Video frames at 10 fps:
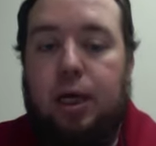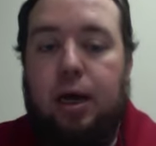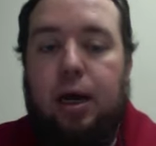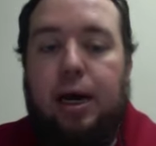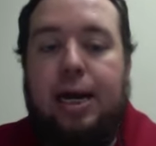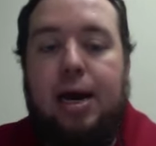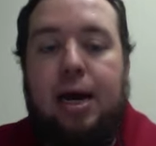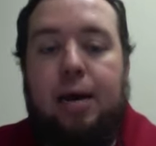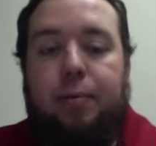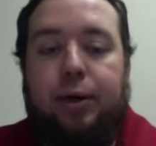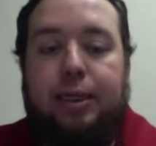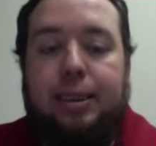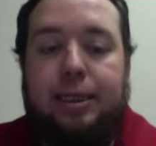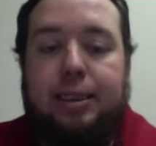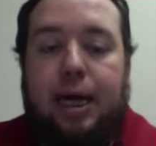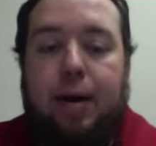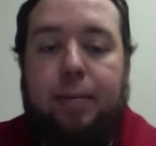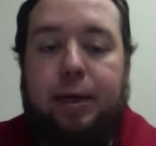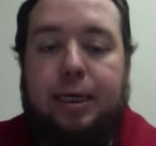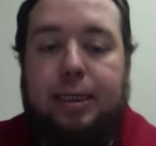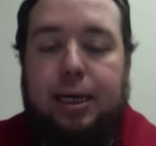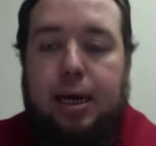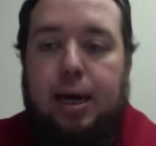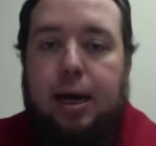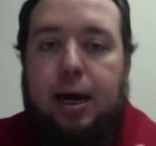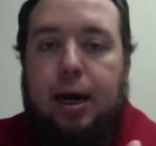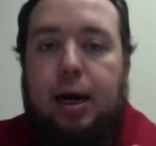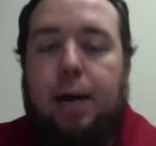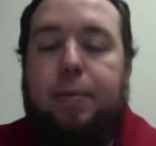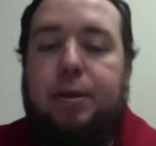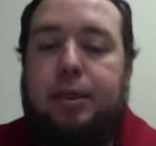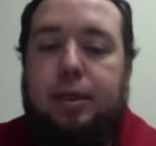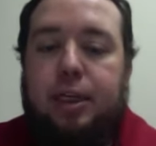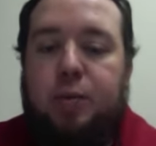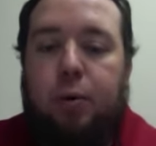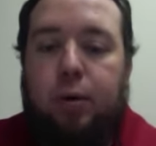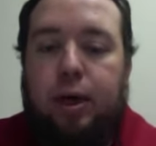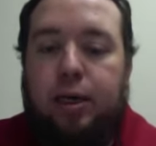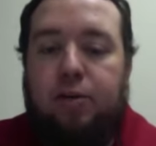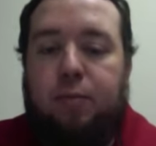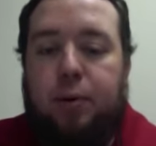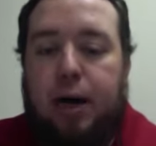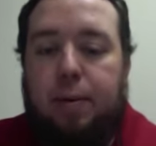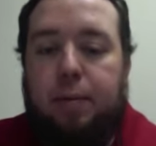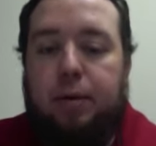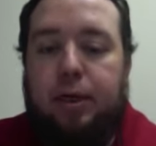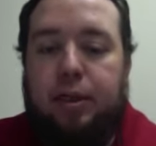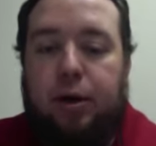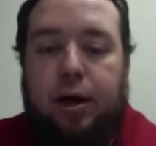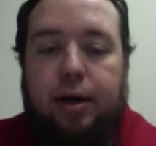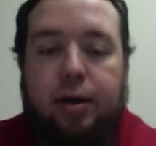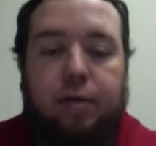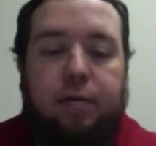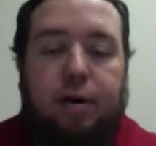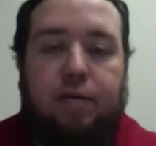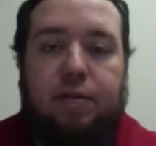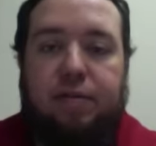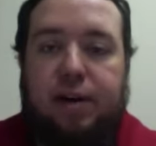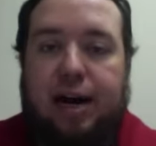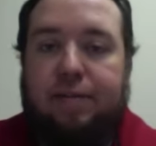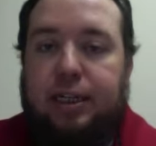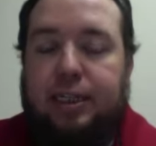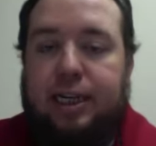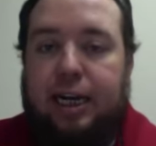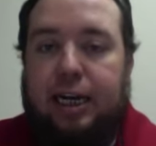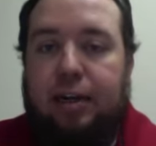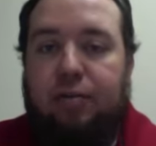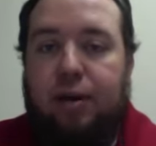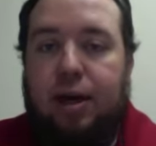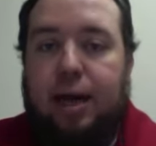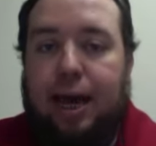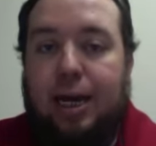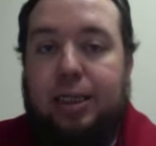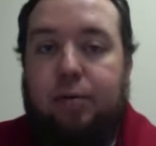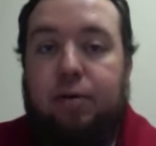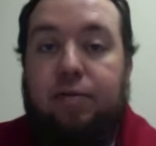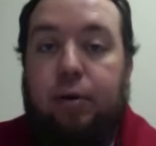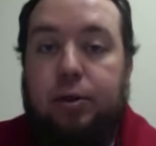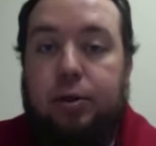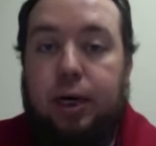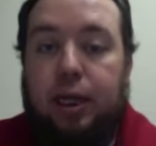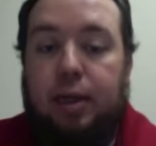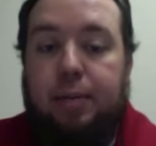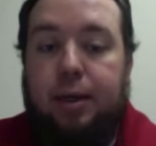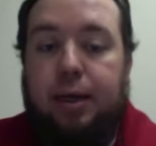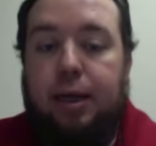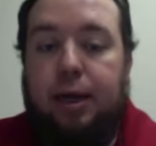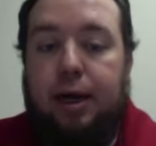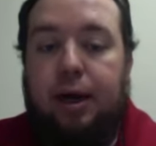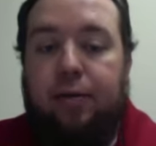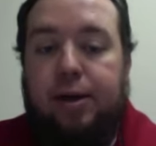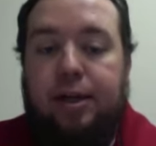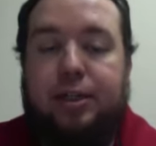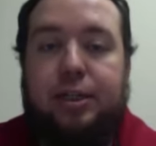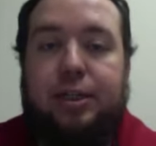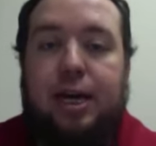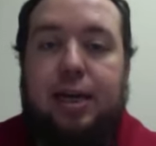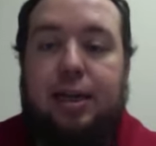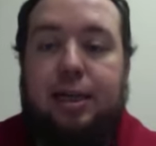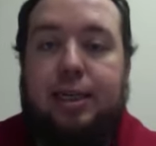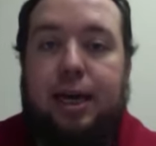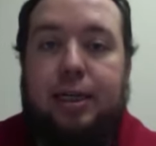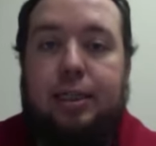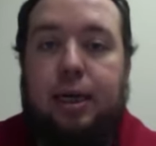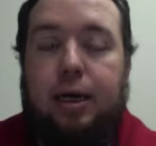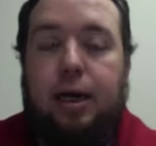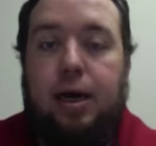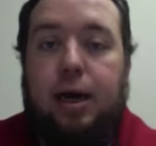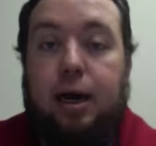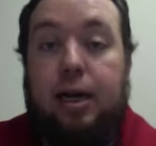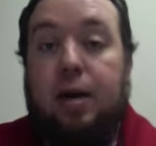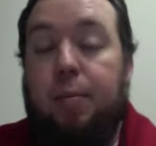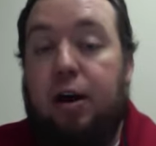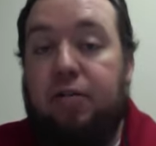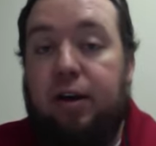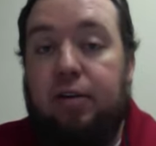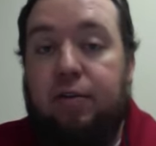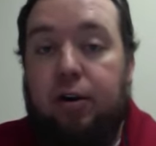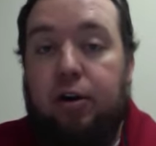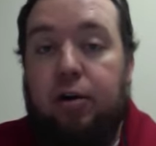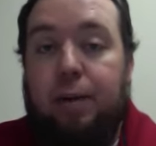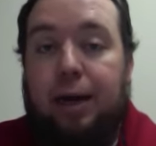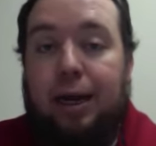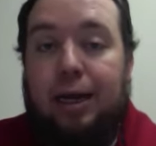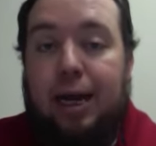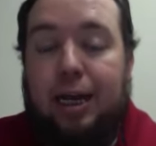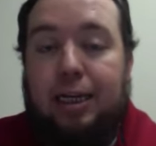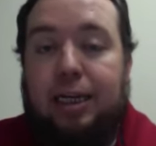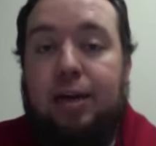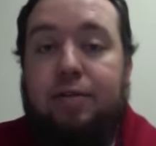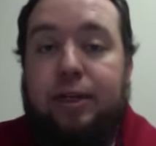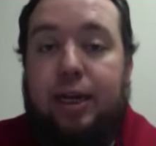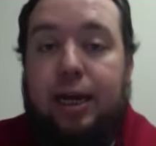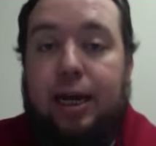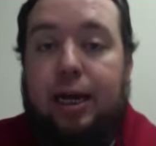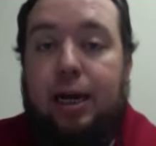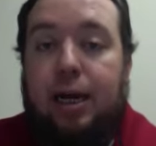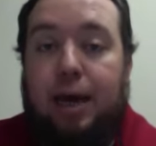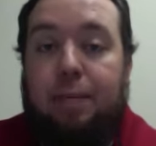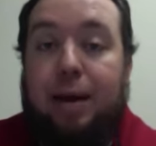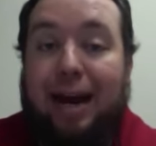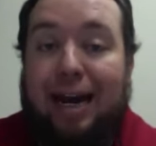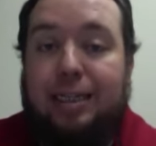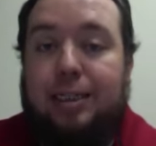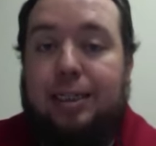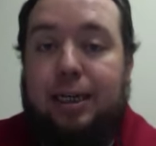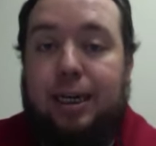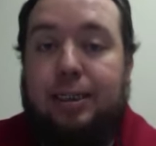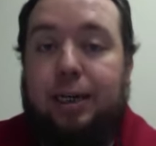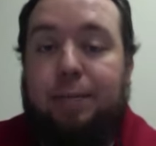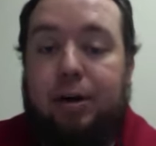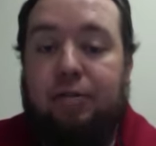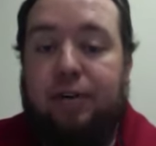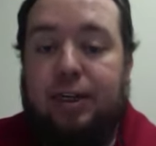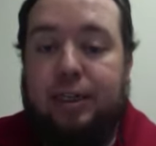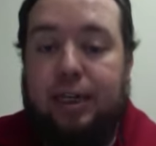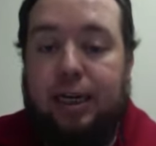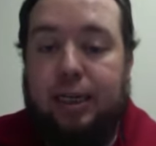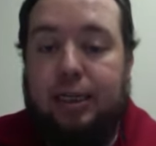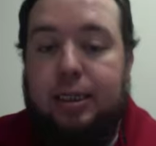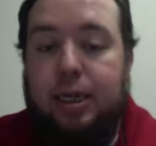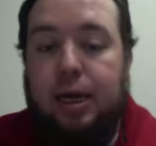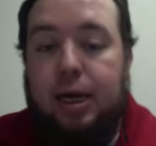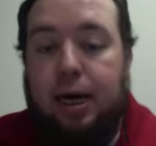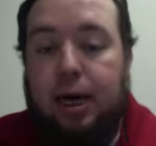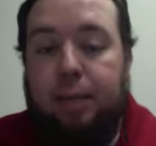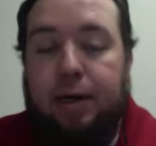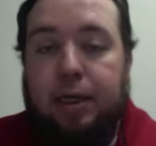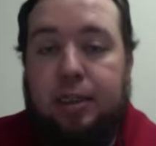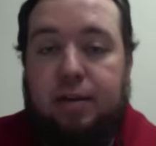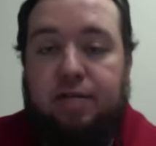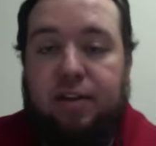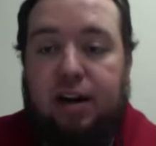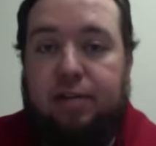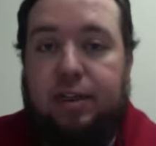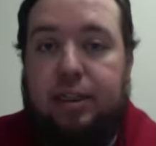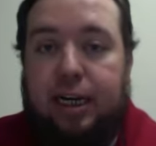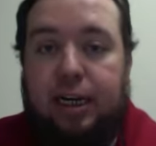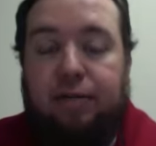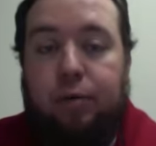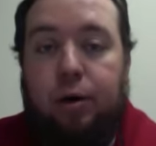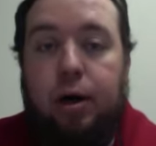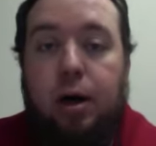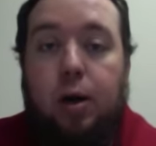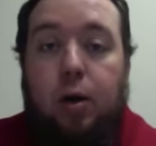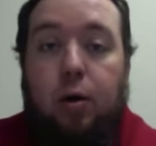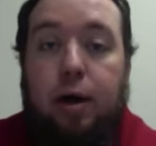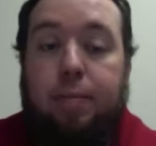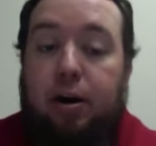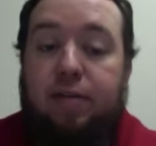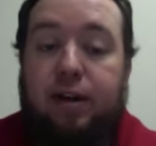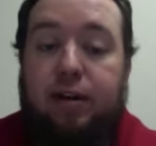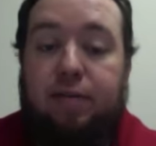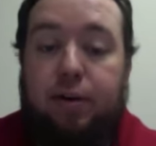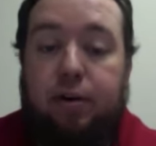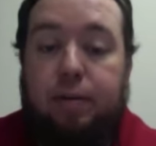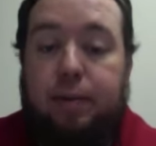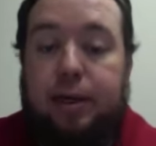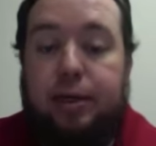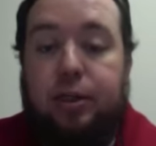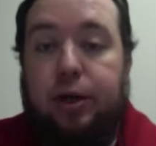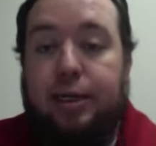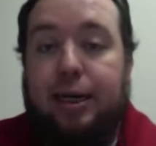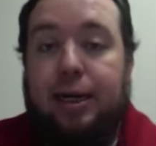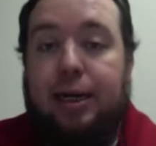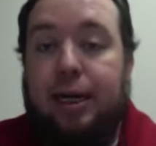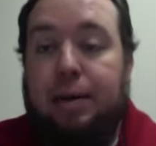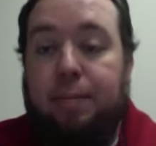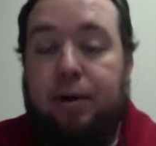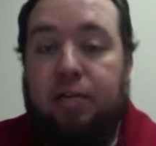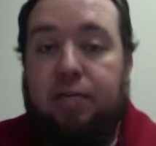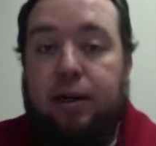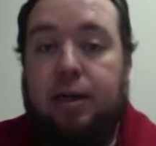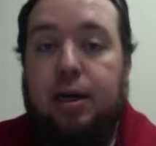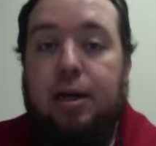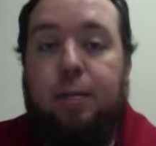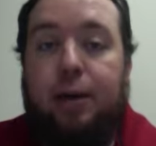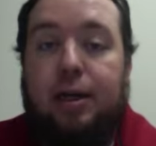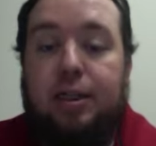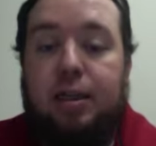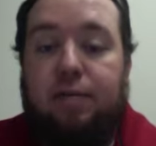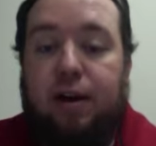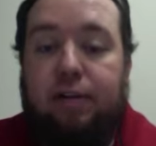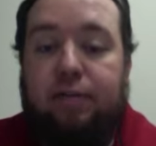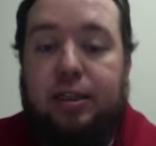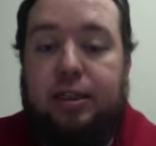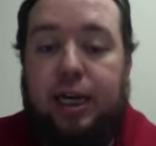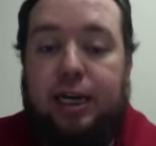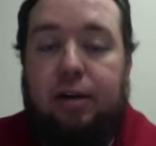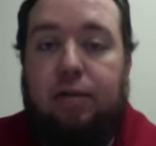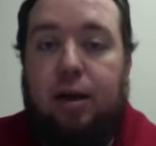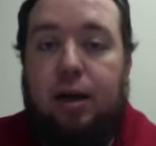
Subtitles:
And I bring this up because up until this point, you've probably thought of the Vav consecutive as a reversal element. That is to say that it takes an imperfect verb and gives it a past tense, a perfect tense, because of the Vav consecutive, or a perfect verb that is translated imperfect because of the Vav consecutive.